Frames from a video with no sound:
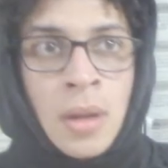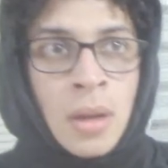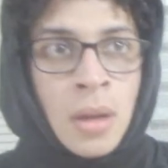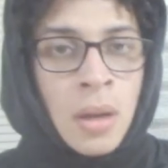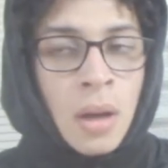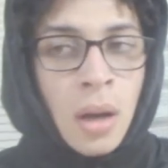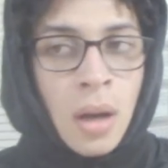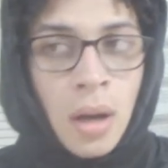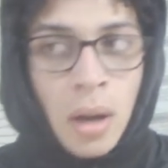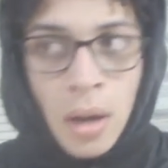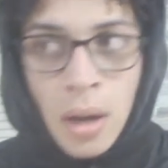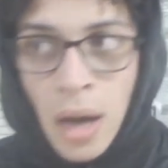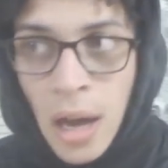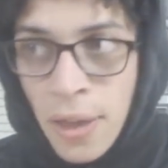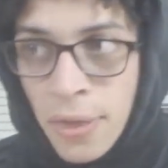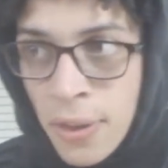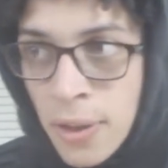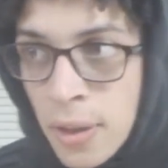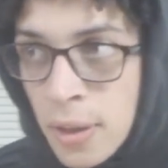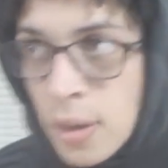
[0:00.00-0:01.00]
I
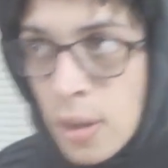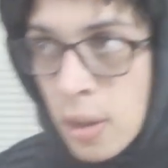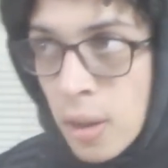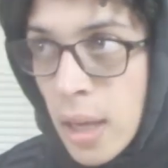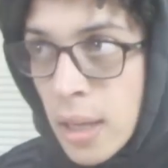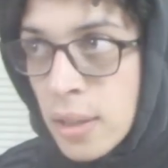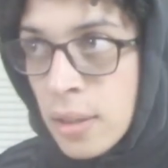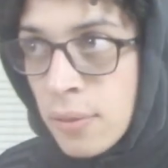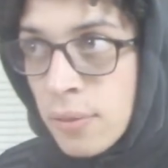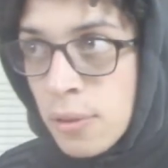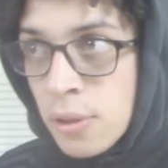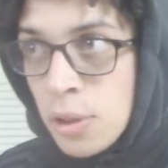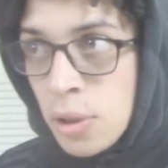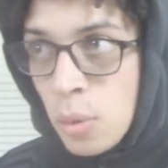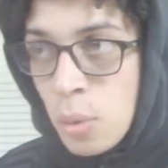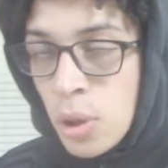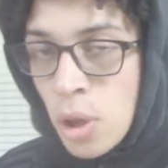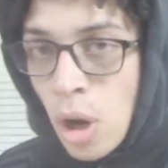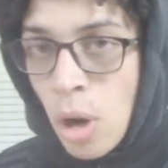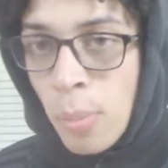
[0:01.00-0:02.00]
think collectively
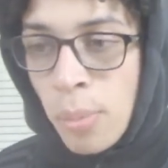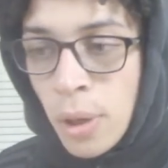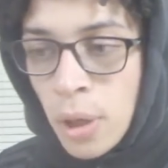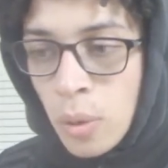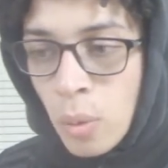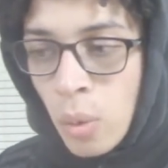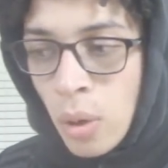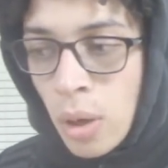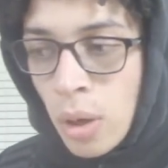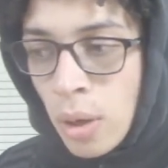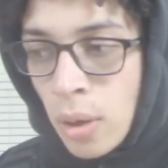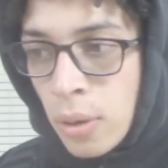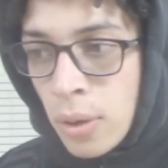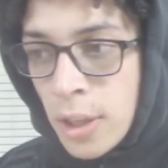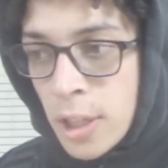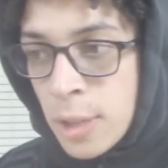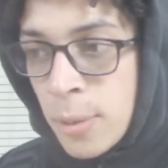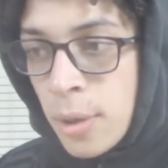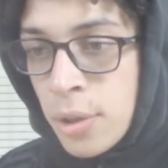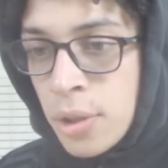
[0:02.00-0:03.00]
we all played well,
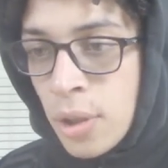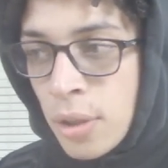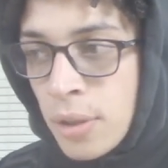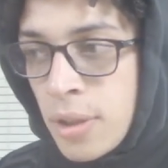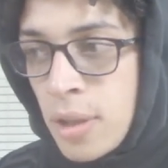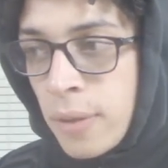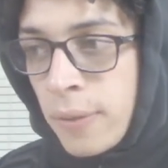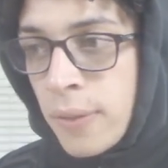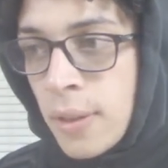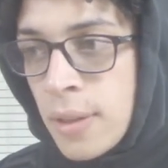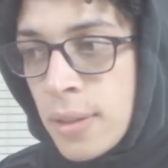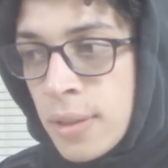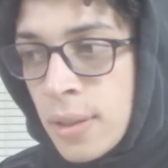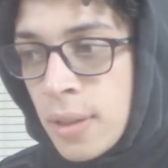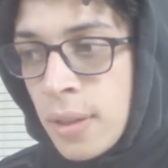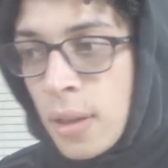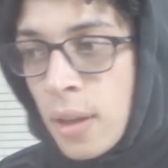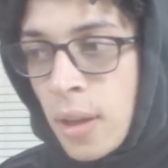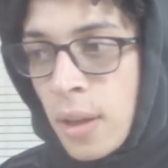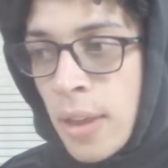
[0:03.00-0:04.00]
especially on defense,
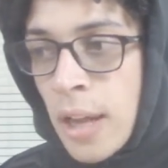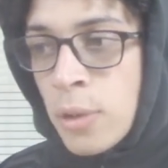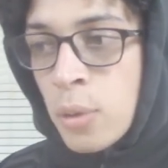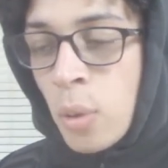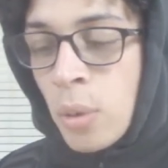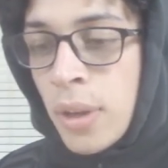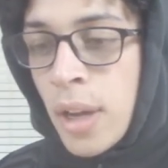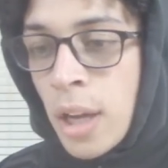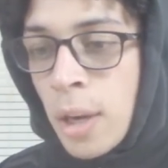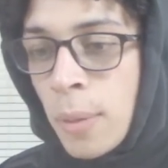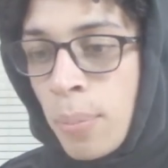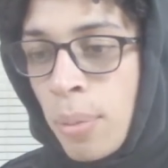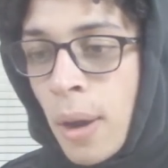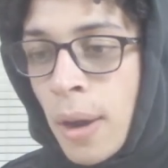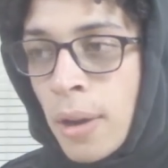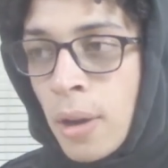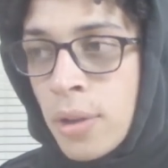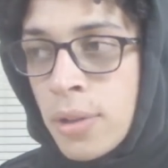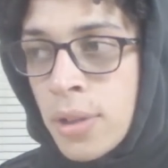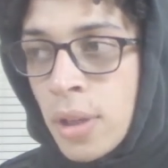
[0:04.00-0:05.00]
and that's what we kind of pride
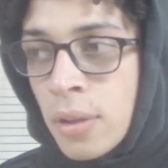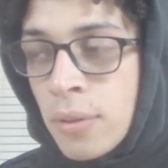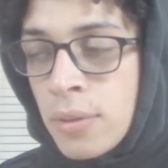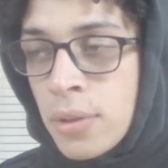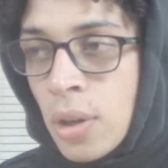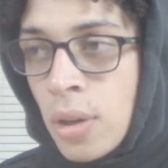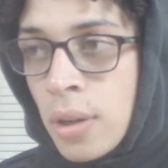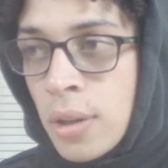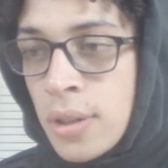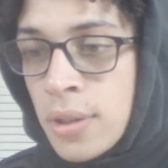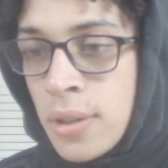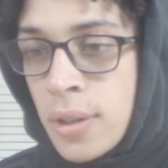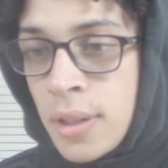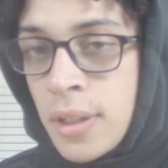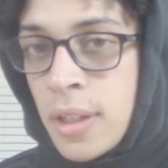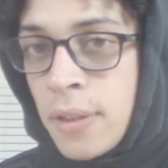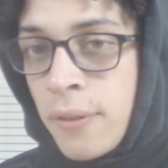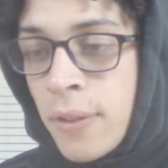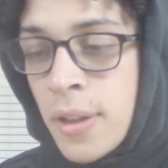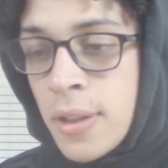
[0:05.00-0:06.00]
ourselves on is the
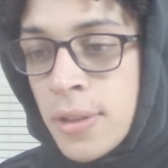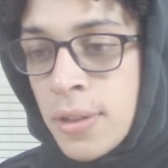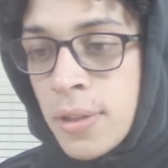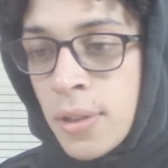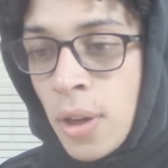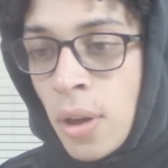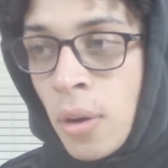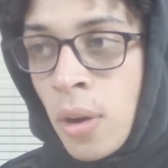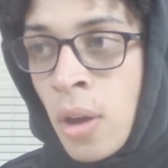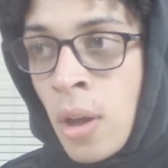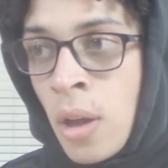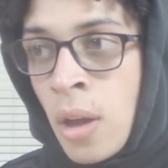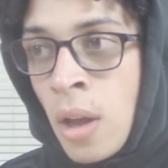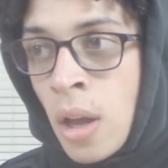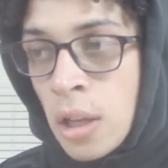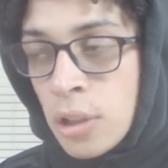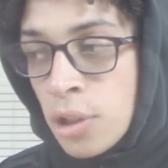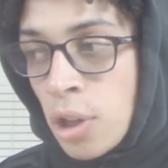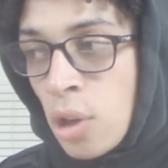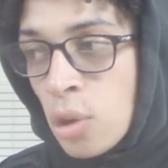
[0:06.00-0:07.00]
defense. So
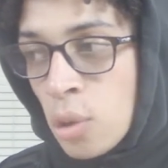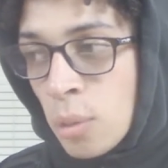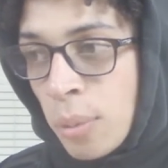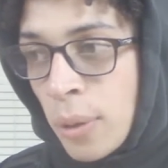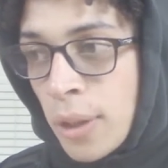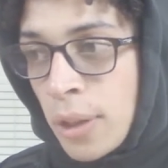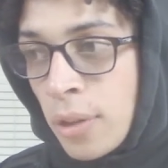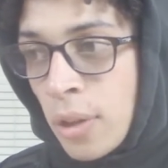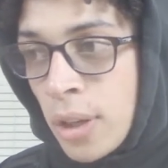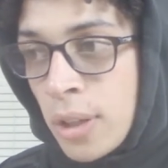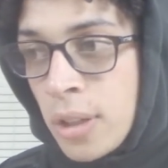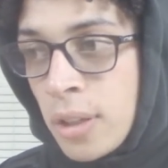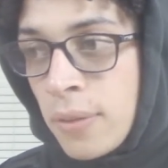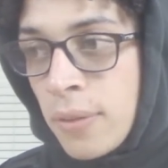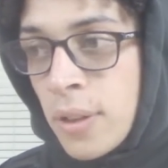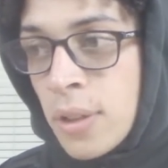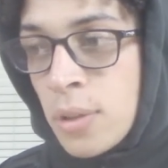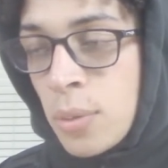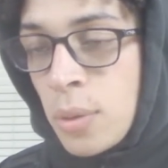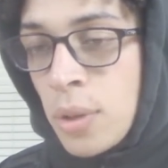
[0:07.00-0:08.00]
as long as we're playing great
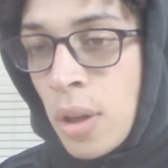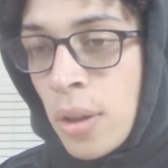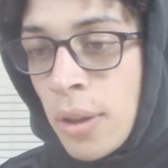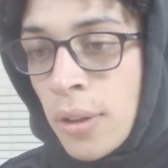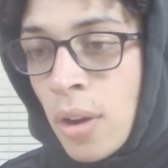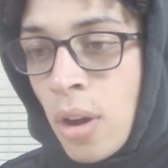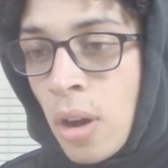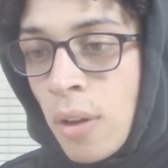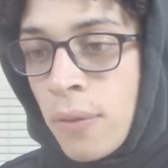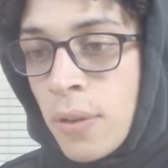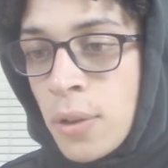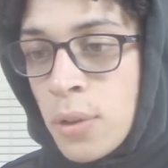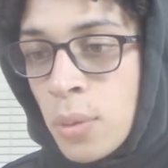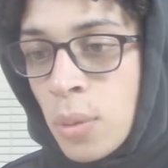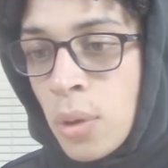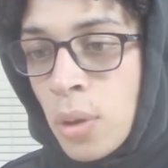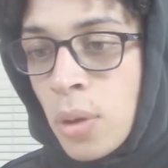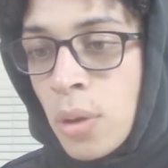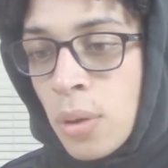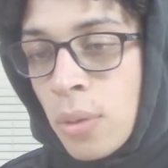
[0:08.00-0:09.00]
defense, we know that the offense
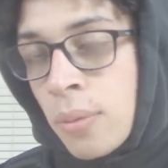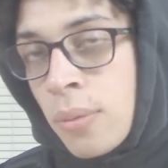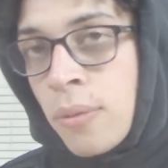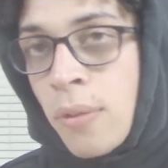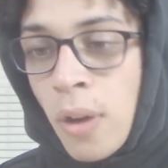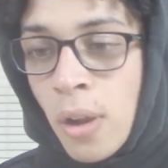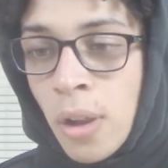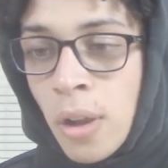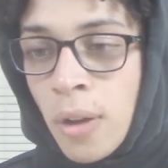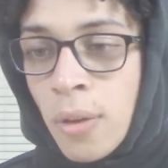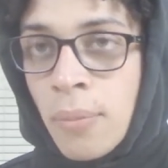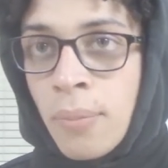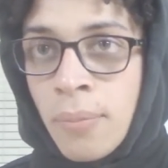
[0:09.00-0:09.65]
will follow.